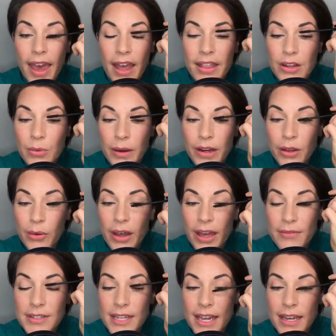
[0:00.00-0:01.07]
and then you want to go
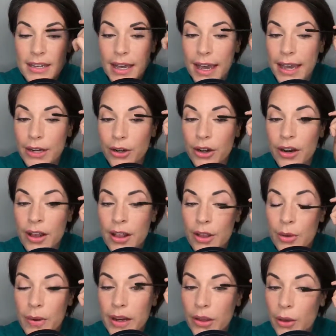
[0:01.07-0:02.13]
have date night or
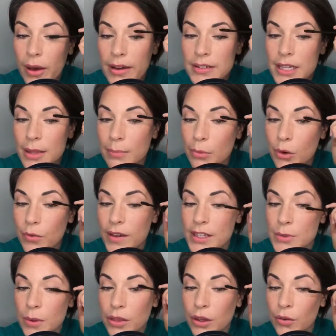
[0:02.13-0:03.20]
you want to go out to the
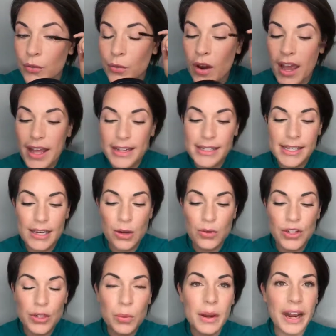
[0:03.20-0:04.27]
movies with your friends and you
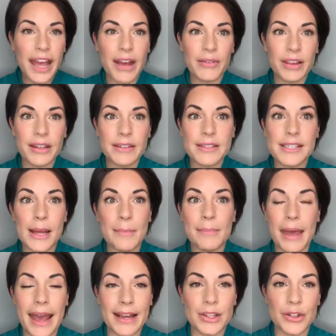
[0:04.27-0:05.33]
just want to have a little something
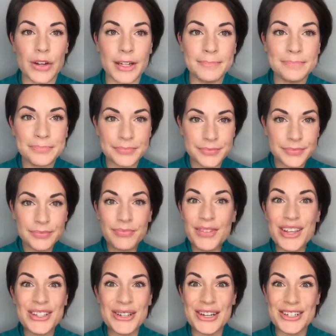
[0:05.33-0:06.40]
extra.
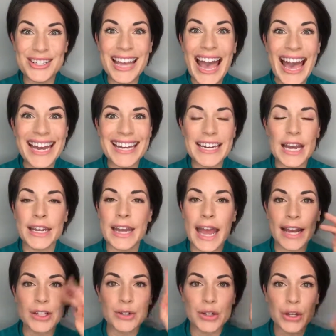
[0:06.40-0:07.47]
So I just added an
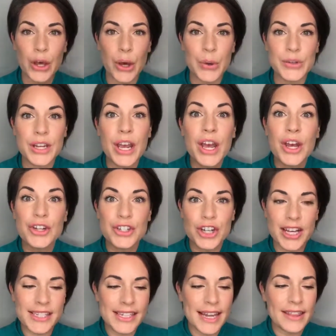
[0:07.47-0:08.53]
extra coat
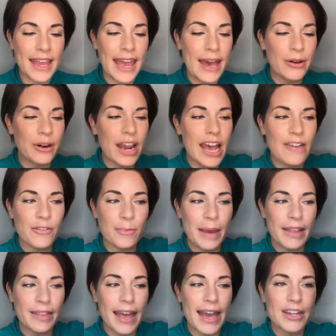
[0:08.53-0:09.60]
just on the outer half of my
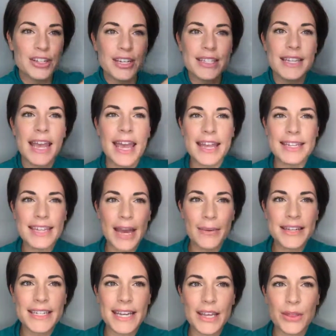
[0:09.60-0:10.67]
lashes. Now
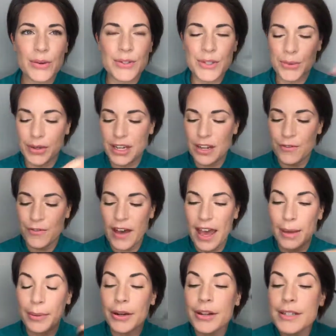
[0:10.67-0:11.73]
I take those three D
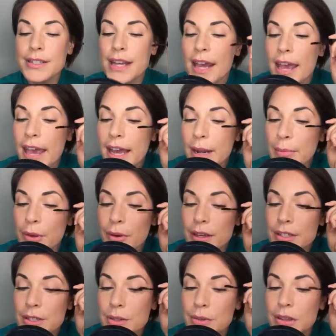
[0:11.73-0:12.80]
fibers and I'm
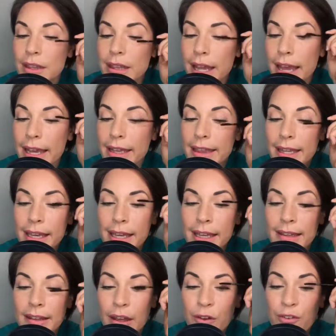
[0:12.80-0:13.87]
going to
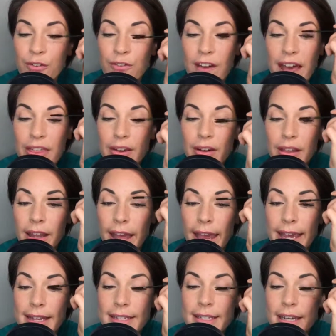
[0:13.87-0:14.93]
lightly, like feather
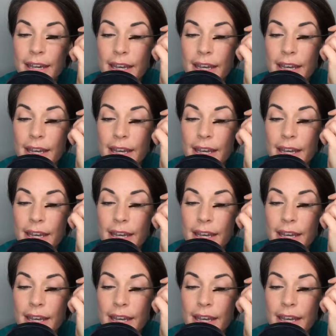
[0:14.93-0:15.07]
light,